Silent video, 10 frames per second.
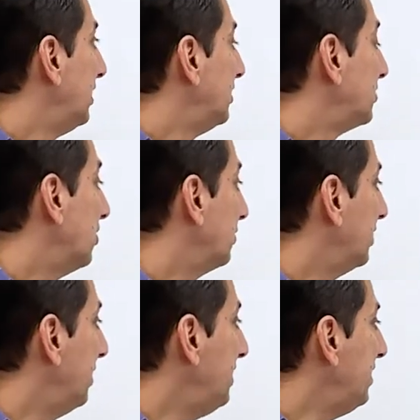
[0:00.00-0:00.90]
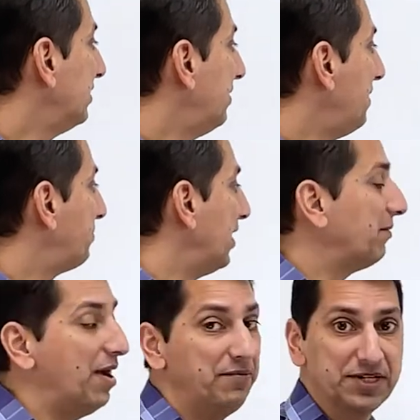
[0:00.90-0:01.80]
So let me play
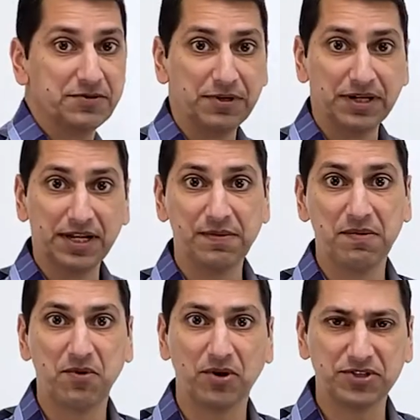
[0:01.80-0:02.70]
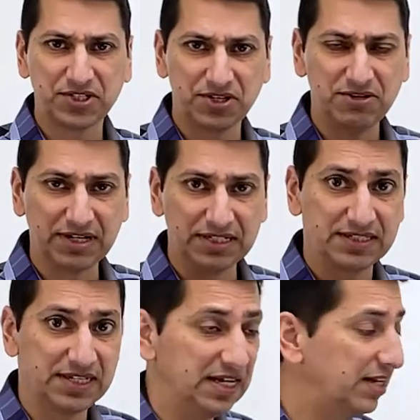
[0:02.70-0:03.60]
around with this one a little bit more, just so you can
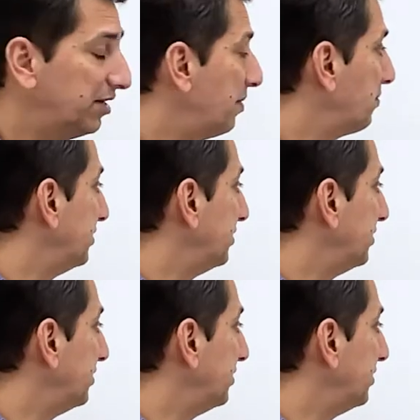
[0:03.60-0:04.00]
see in a little bit more